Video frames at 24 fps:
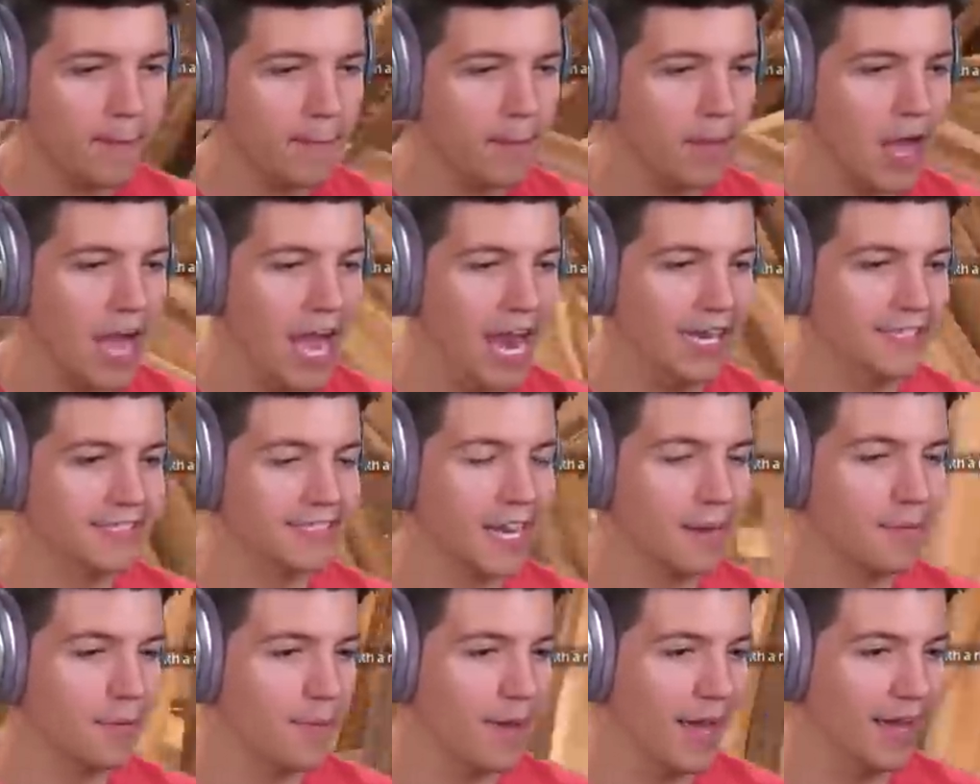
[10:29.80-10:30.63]
All right,
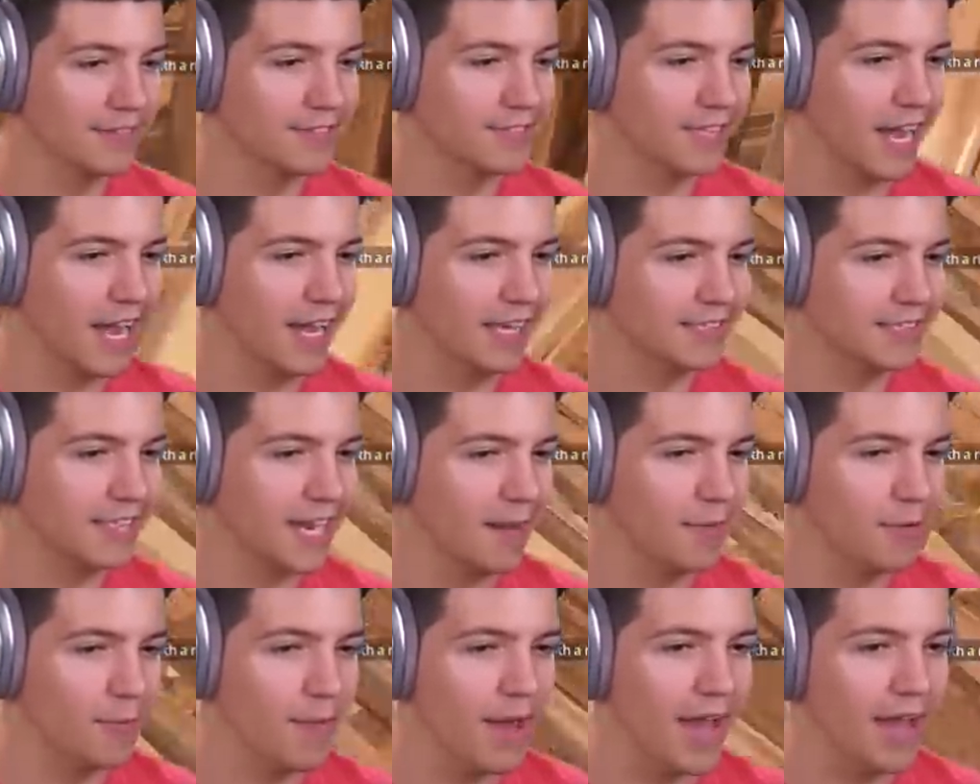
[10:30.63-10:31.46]
time to bounce, guys.
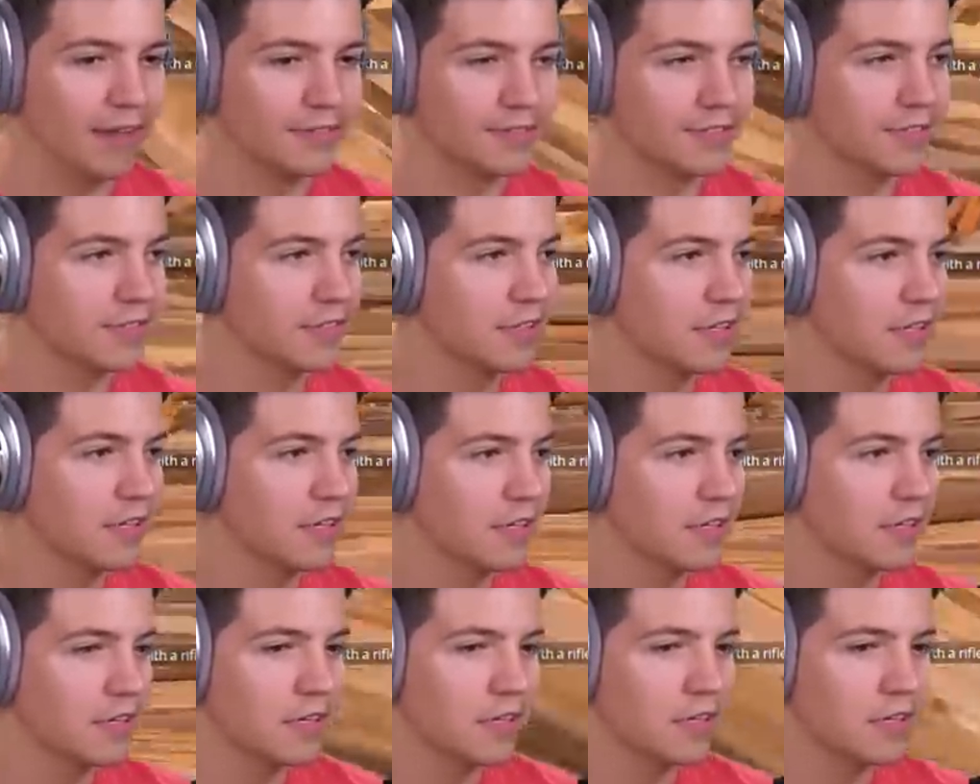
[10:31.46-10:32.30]
Time to bounce.
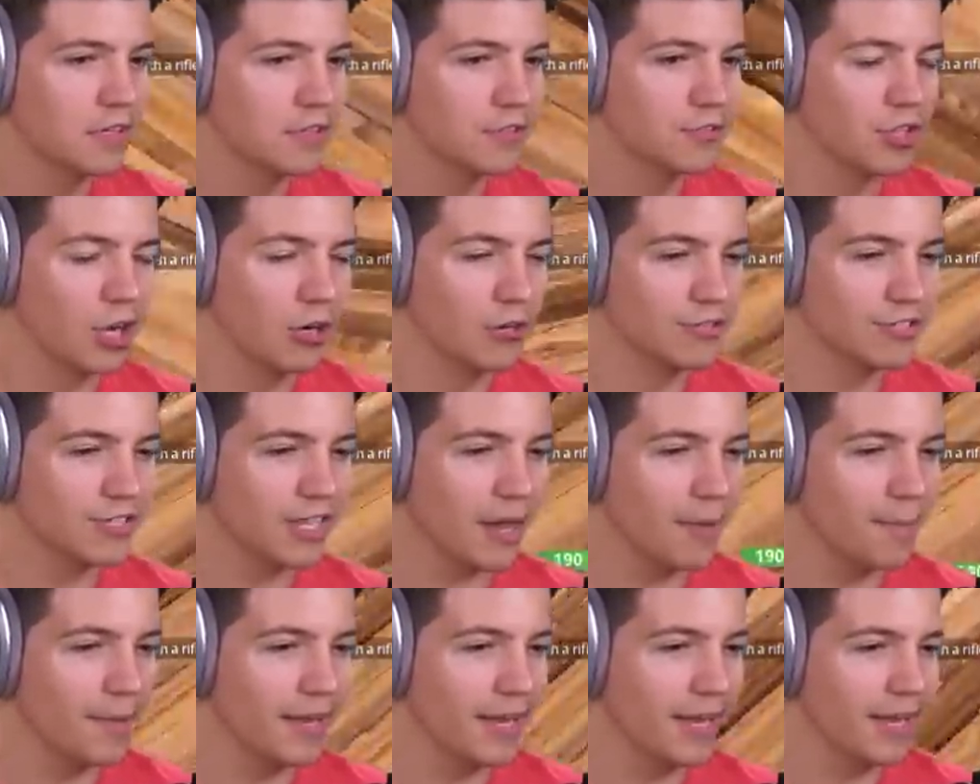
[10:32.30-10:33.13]
Zone's
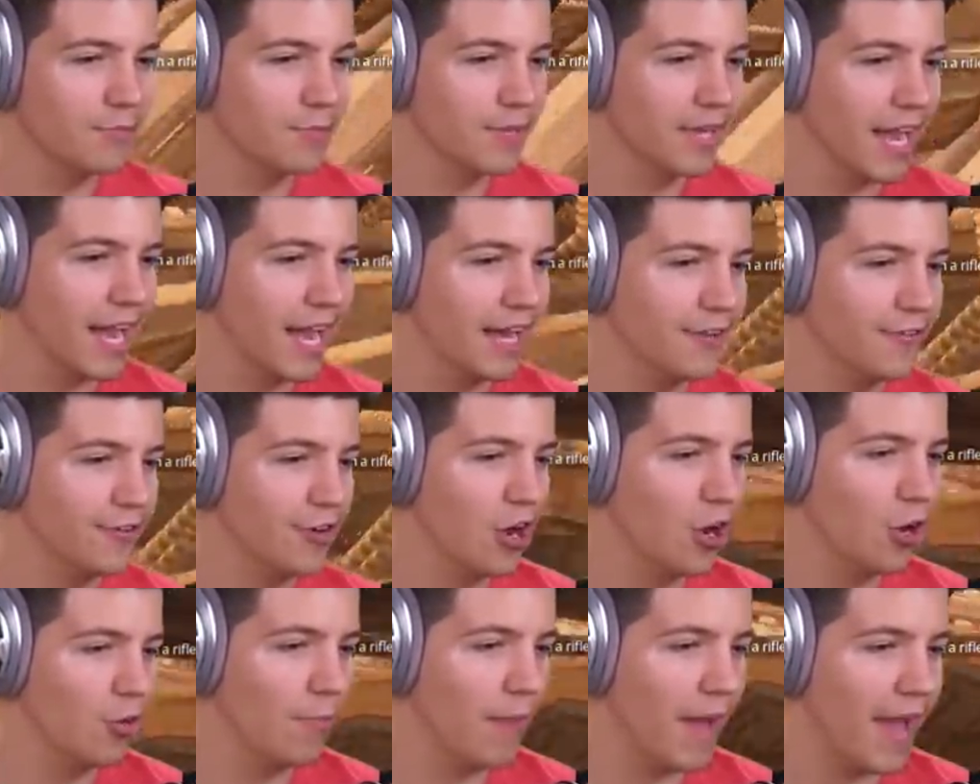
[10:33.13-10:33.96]
coming in. We got
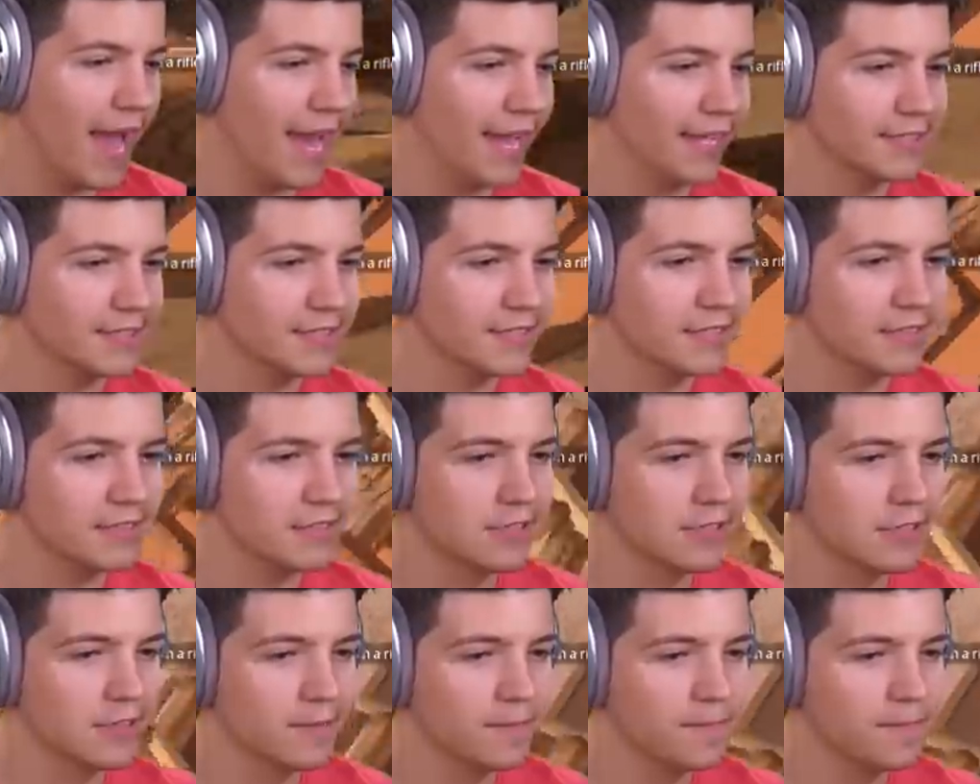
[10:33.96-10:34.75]
no mats.